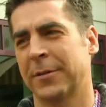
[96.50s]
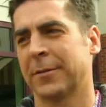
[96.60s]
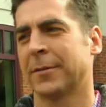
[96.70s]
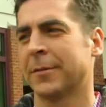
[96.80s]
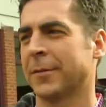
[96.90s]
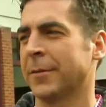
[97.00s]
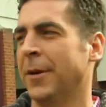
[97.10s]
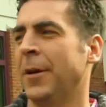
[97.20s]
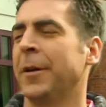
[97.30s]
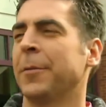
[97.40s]
Or a hoodie or
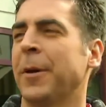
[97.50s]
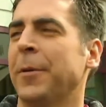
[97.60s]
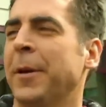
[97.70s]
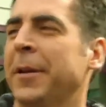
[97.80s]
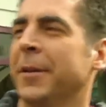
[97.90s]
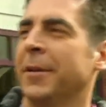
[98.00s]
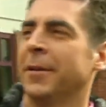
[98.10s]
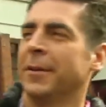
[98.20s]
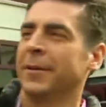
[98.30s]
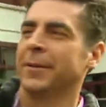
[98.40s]
oh, something. Oh, wait, wait.
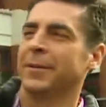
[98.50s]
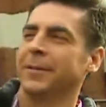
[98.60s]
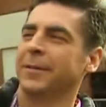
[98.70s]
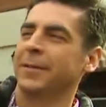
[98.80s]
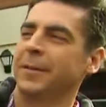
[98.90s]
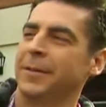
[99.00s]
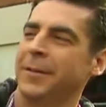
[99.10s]
Yeah.